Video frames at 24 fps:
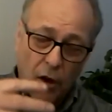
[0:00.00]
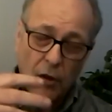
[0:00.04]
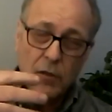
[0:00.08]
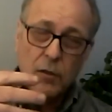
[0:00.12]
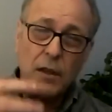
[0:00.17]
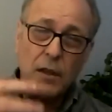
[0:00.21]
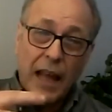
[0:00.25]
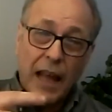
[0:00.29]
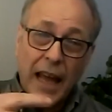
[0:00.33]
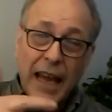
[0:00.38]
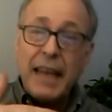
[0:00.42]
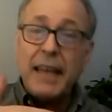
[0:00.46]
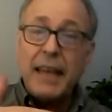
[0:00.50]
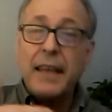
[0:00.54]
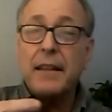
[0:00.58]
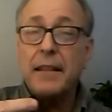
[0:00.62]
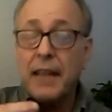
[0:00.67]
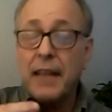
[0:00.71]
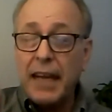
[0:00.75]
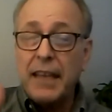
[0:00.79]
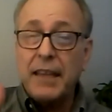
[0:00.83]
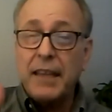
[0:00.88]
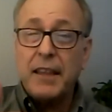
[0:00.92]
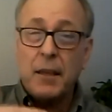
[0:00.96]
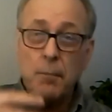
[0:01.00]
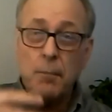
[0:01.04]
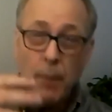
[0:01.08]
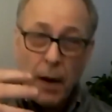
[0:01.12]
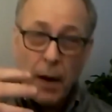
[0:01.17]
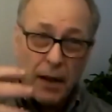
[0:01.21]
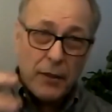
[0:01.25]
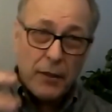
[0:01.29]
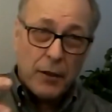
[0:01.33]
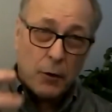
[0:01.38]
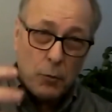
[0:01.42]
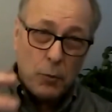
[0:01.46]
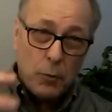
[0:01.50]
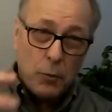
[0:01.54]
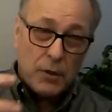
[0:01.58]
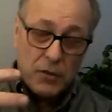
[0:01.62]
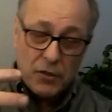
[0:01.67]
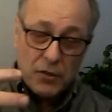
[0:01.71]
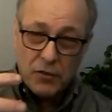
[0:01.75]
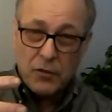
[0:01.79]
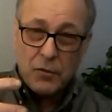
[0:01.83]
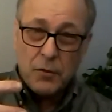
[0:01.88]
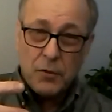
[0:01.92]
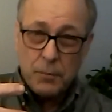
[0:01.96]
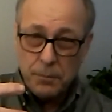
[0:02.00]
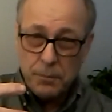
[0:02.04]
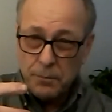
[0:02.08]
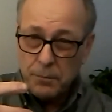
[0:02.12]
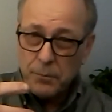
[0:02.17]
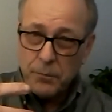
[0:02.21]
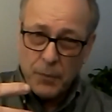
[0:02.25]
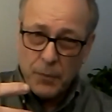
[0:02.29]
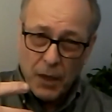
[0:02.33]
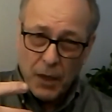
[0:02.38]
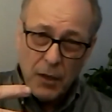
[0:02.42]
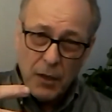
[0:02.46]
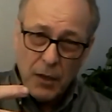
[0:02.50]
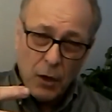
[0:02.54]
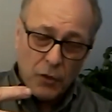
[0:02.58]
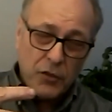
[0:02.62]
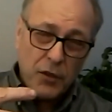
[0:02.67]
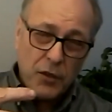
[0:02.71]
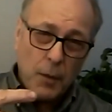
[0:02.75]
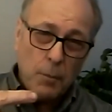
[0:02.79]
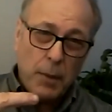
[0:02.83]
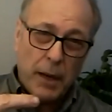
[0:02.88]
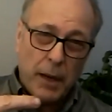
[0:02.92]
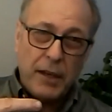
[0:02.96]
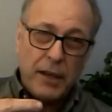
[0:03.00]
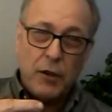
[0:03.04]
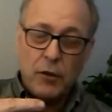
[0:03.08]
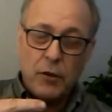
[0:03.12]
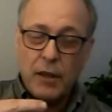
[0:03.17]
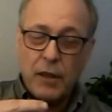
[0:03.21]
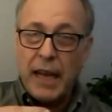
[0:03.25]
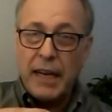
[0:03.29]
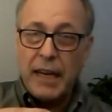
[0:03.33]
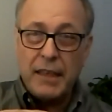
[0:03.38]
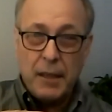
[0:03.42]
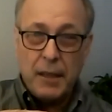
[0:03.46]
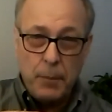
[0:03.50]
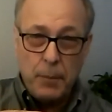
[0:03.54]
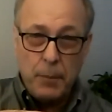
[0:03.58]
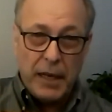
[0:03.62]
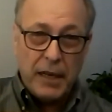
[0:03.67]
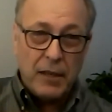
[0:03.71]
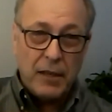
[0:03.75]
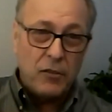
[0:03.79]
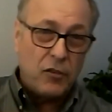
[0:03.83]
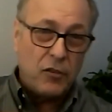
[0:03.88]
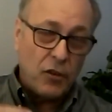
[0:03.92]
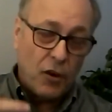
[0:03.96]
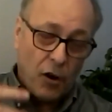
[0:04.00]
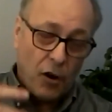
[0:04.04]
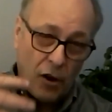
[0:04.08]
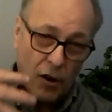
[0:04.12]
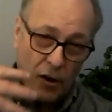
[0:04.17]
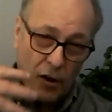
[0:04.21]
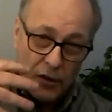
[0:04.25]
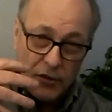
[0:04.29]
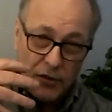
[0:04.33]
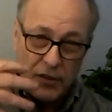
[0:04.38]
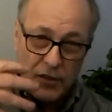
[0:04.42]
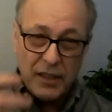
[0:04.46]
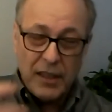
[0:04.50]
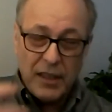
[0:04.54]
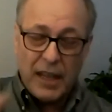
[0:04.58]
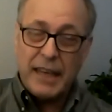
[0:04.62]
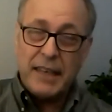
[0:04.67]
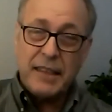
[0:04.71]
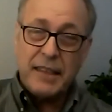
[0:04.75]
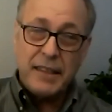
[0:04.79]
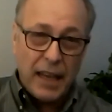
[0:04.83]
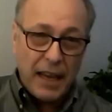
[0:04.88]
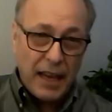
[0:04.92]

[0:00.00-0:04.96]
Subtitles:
like the mother was, somebody who liked to be in charge. He liked to